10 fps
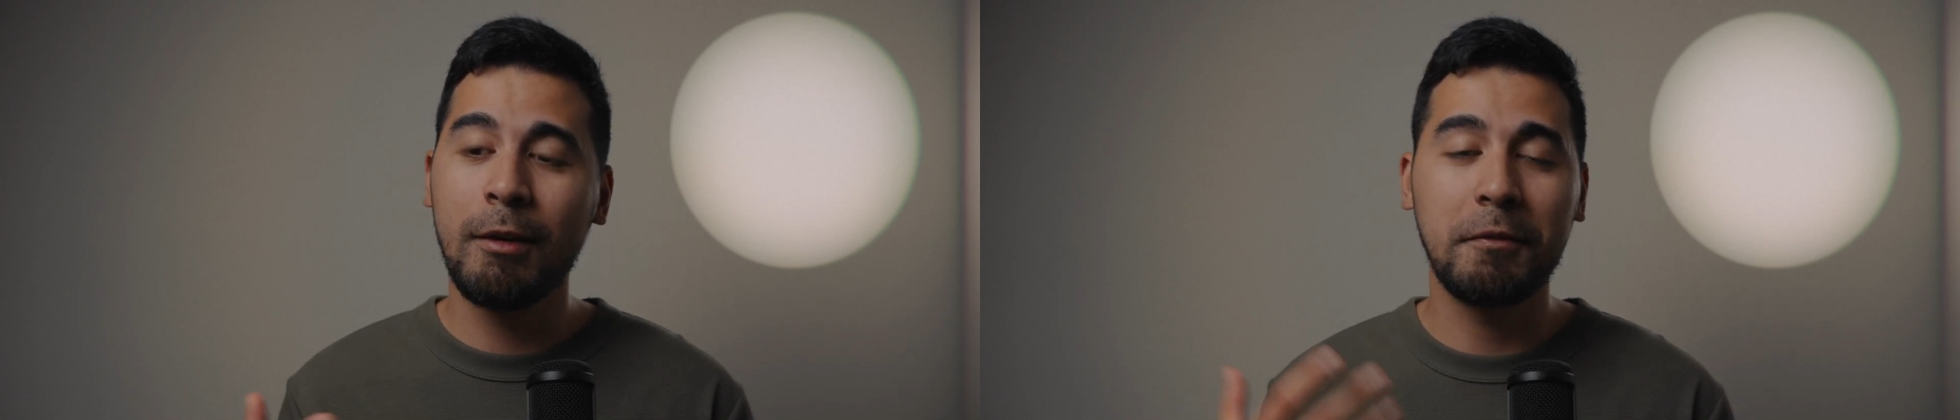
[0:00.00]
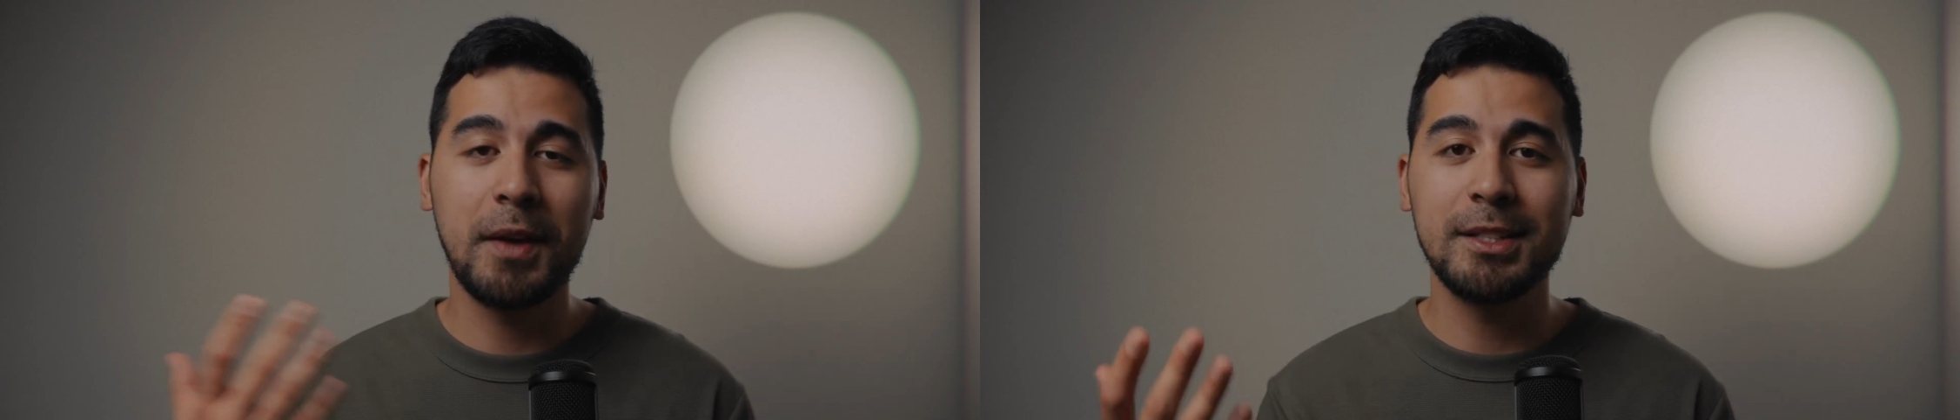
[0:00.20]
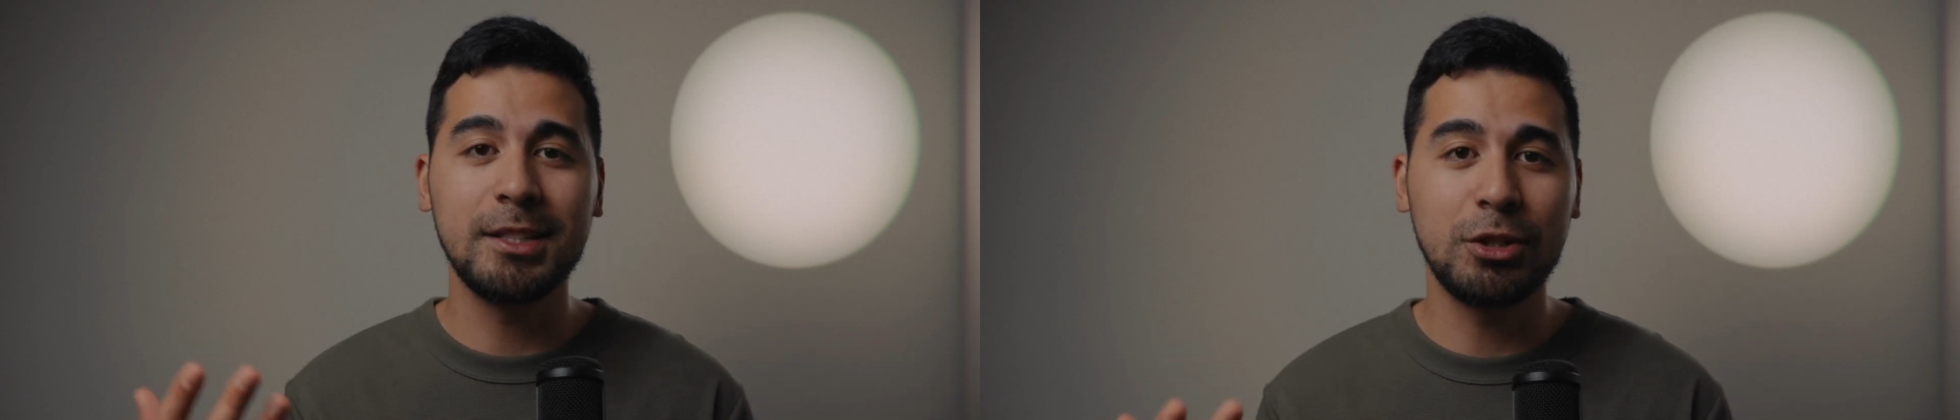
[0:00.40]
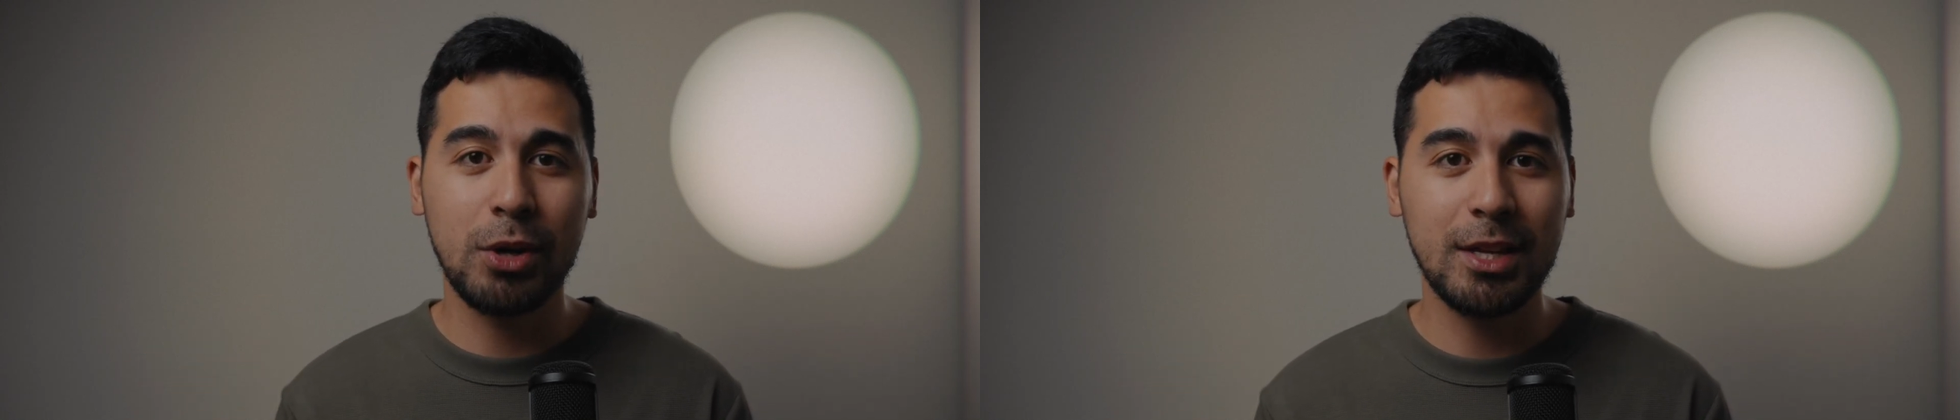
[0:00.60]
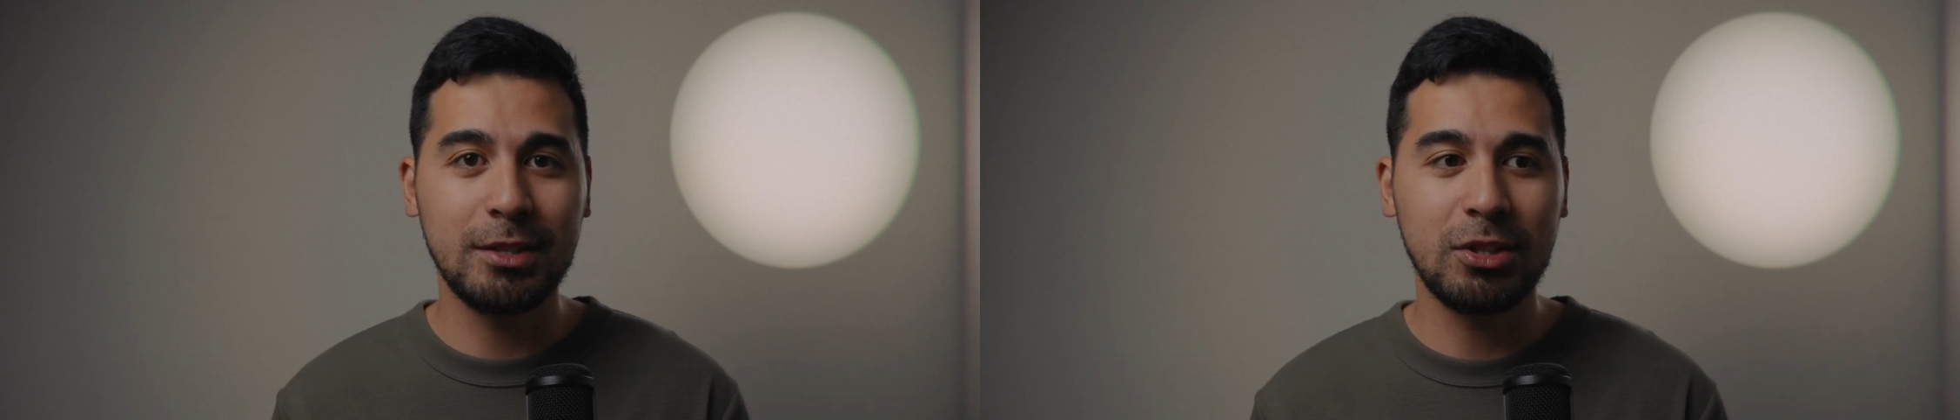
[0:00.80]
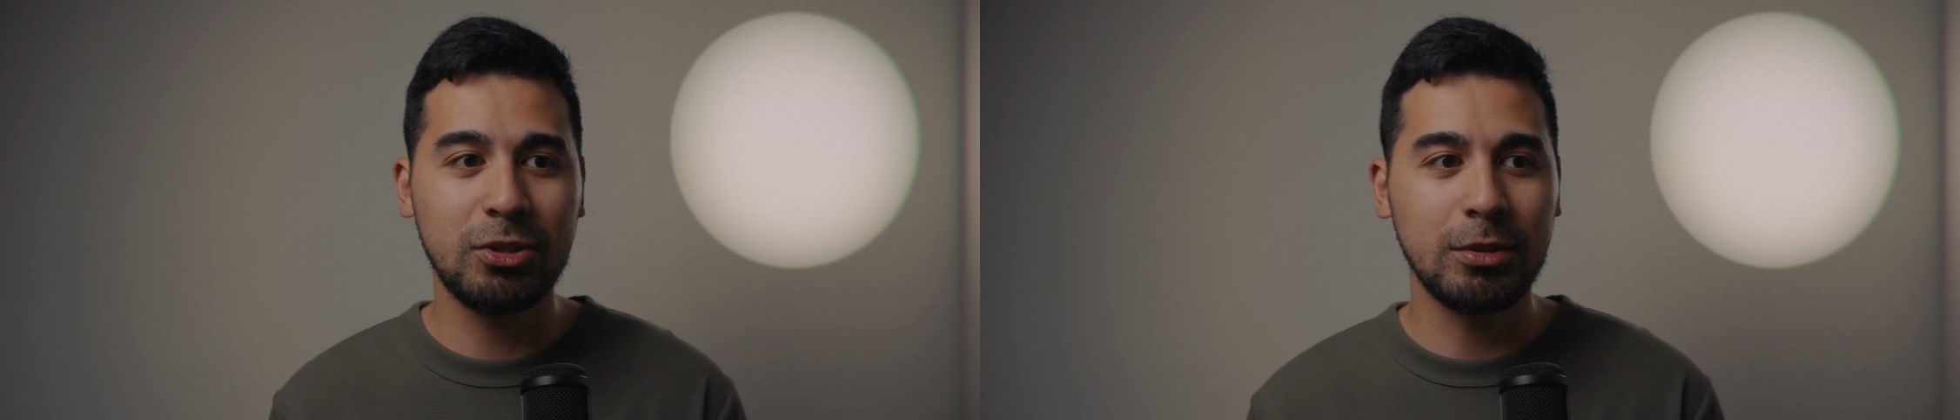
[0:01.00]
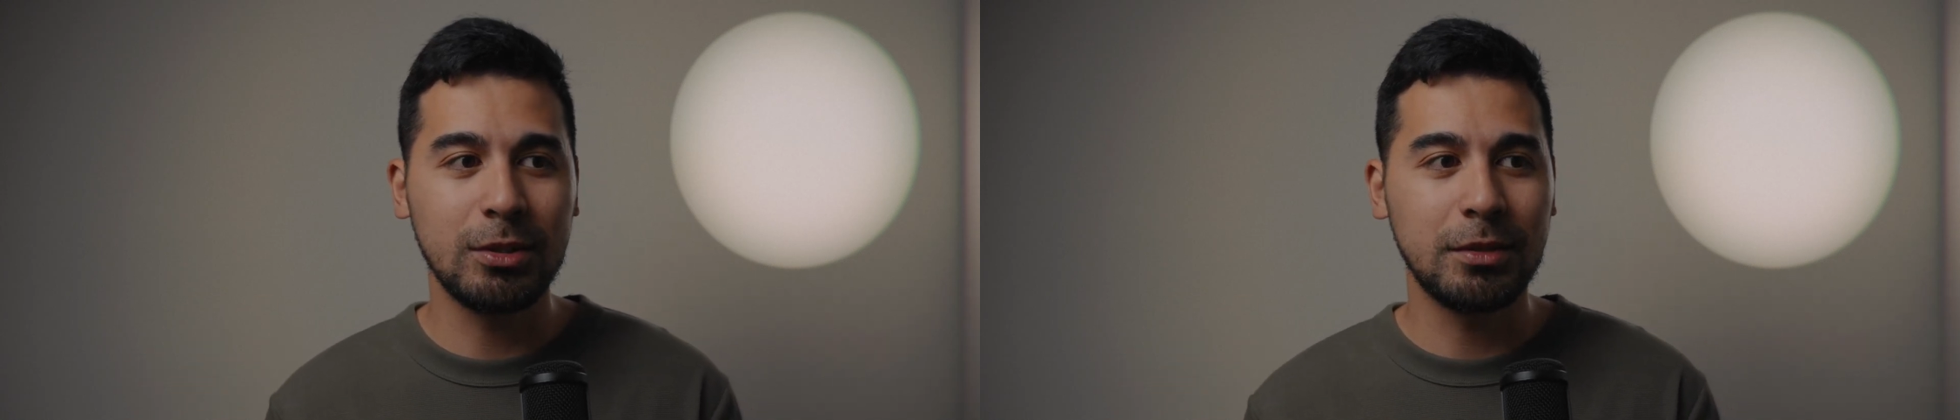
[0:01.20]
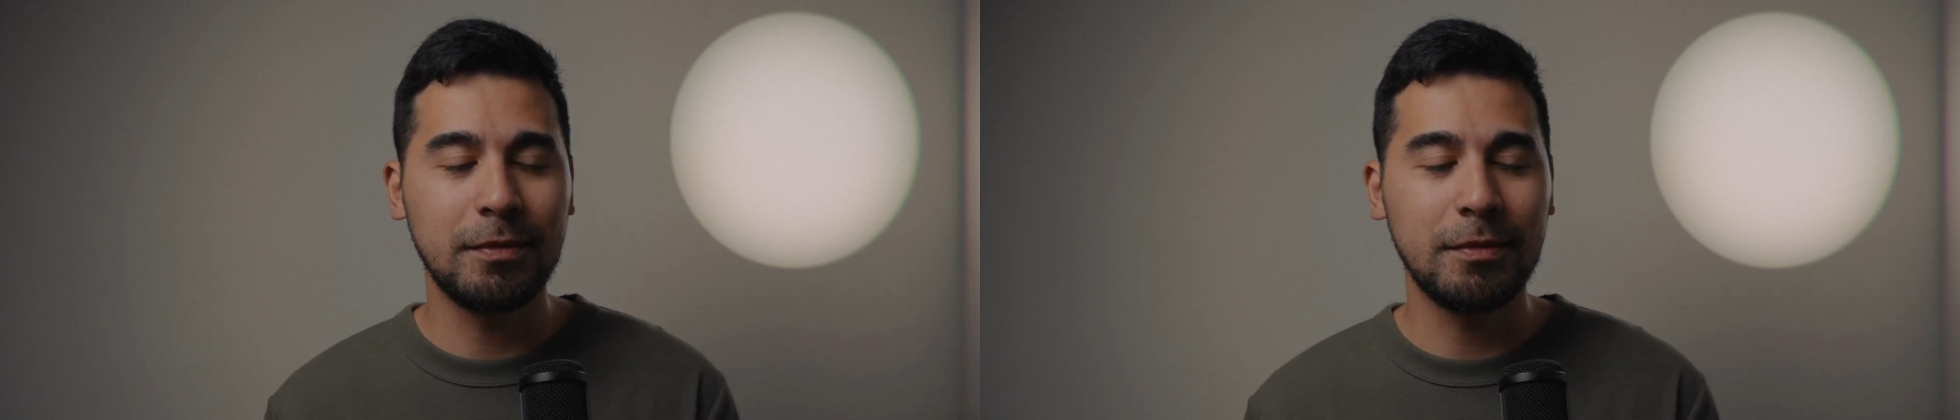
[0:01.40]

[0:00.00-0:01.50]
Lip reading: fancy transitions,